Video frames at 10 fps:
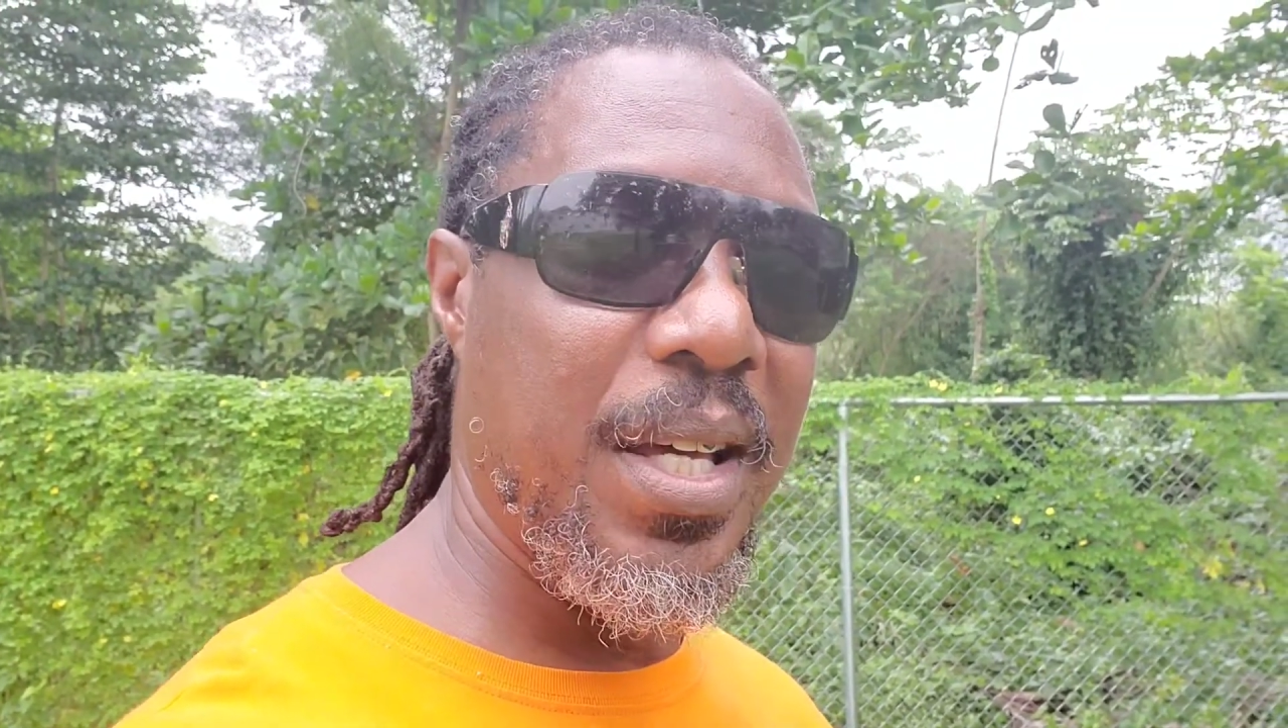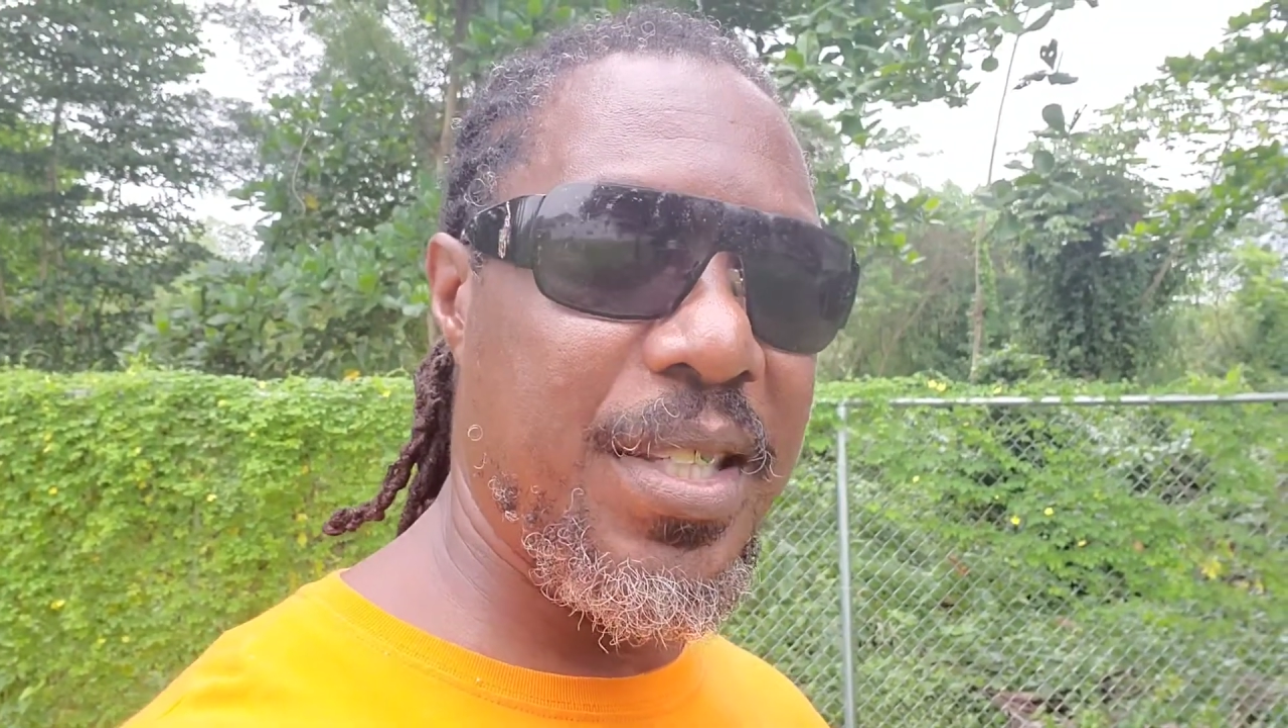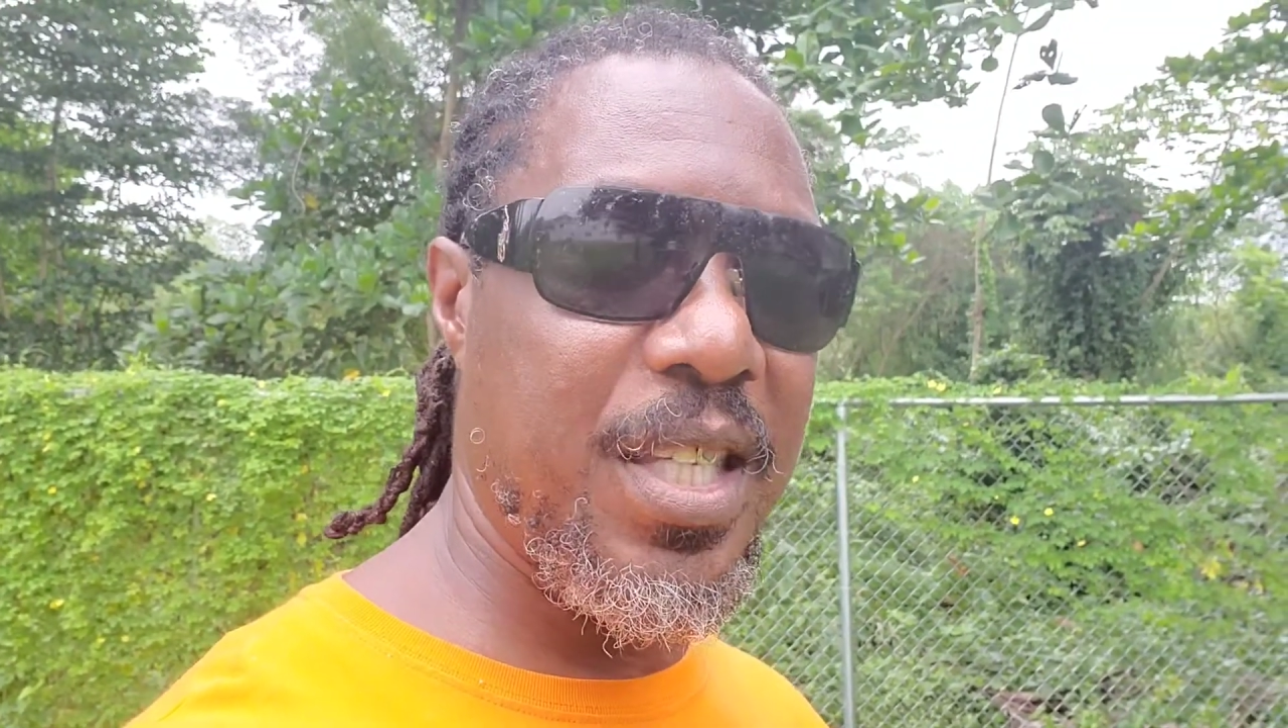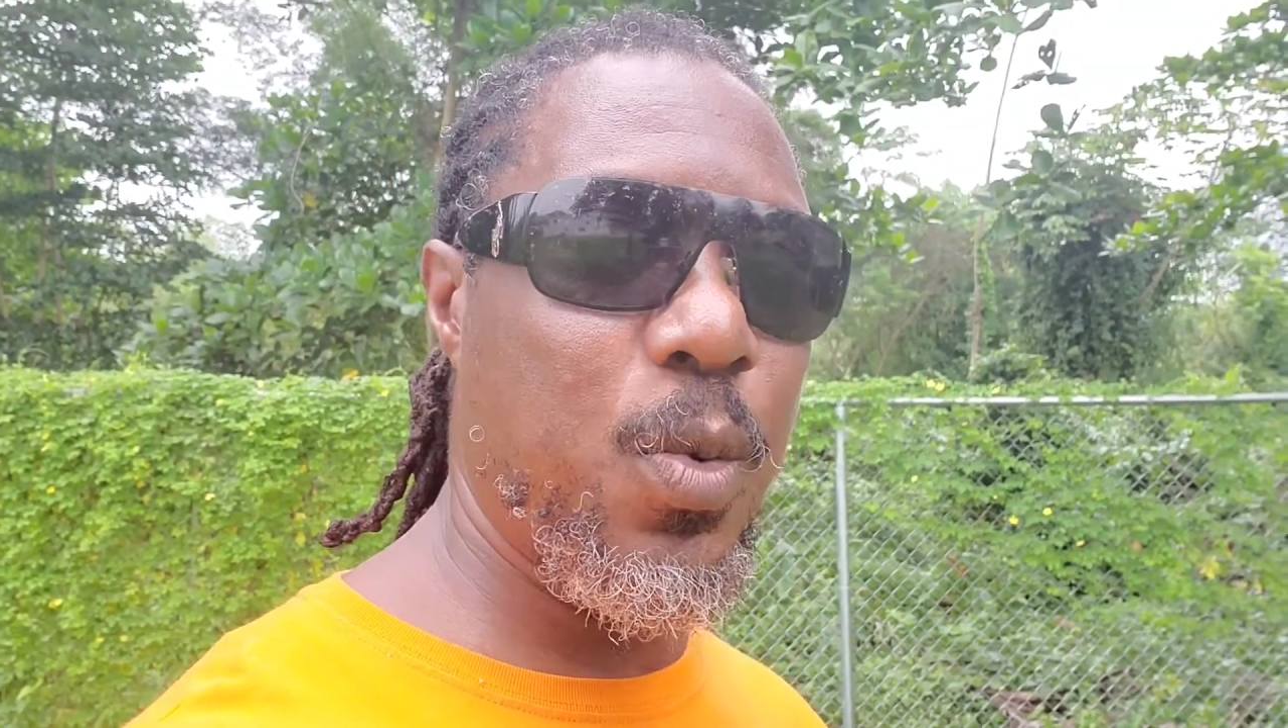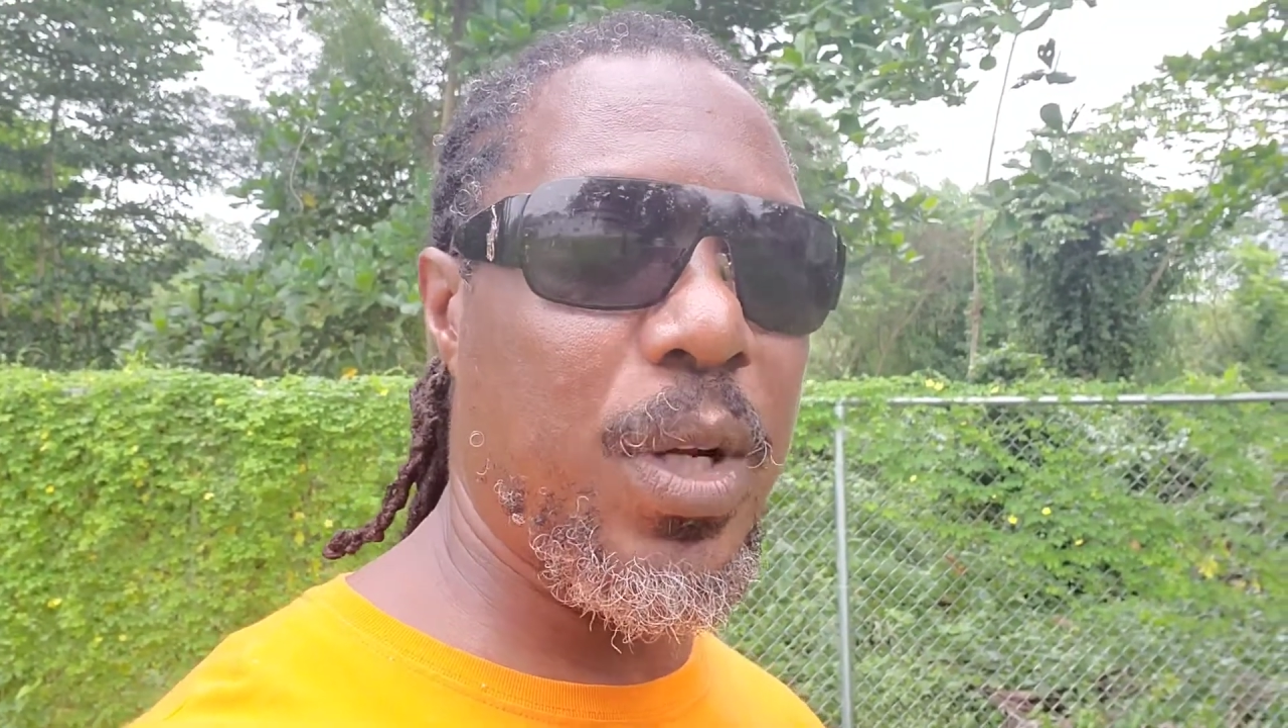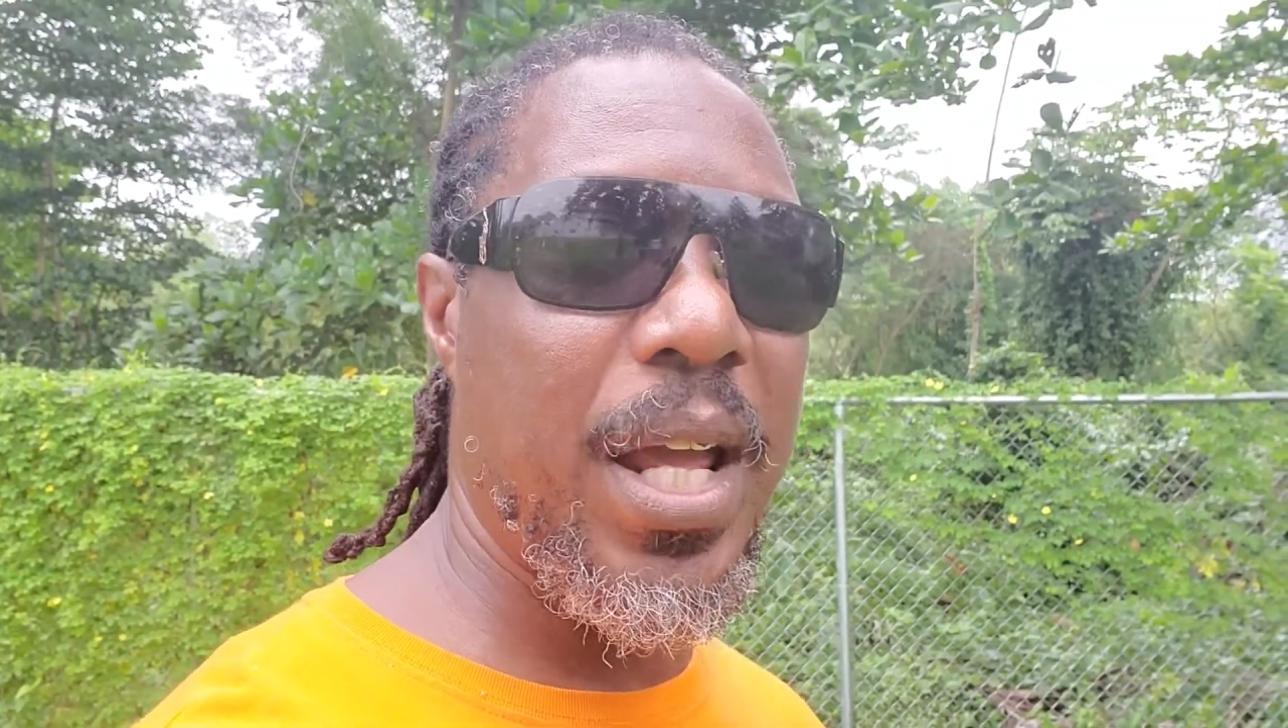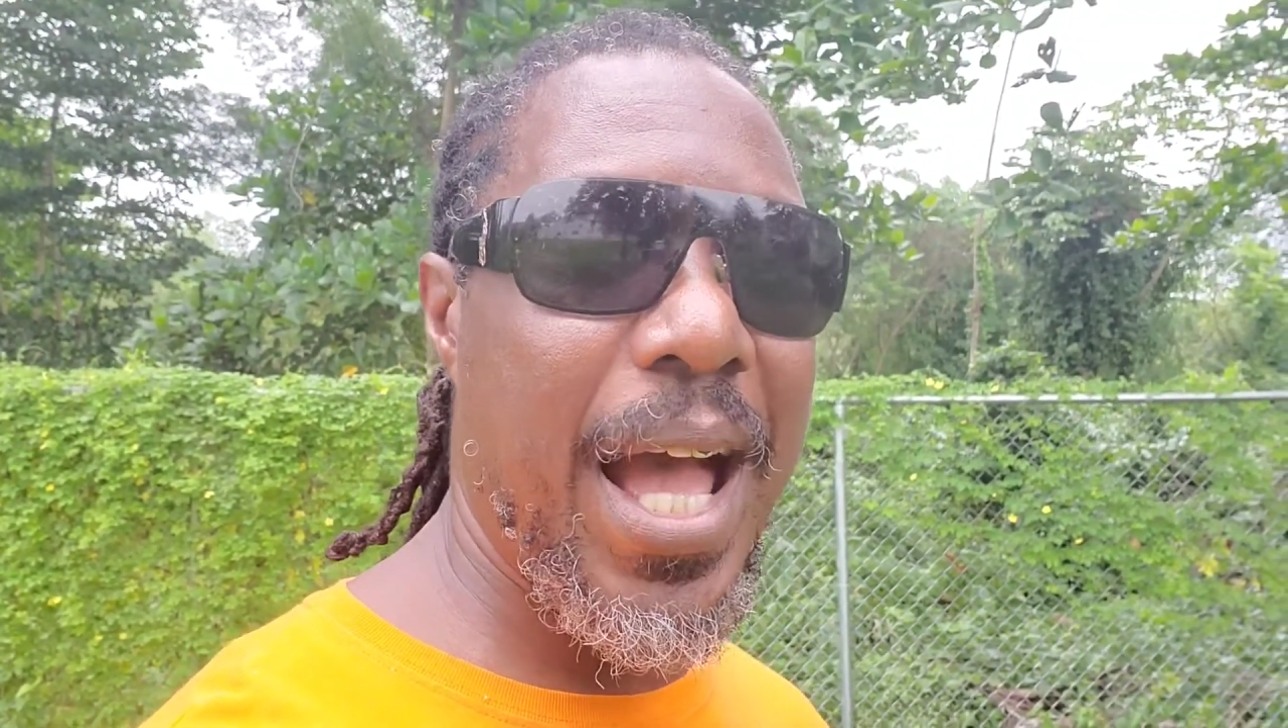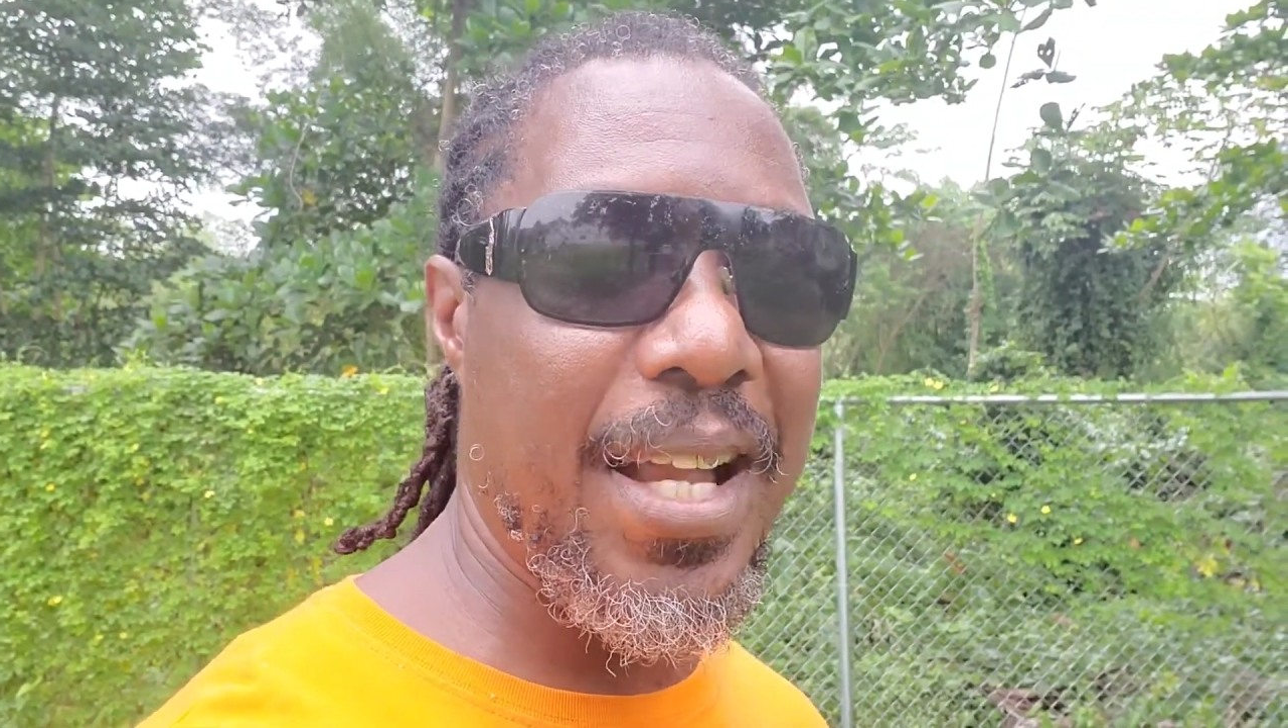and see what they're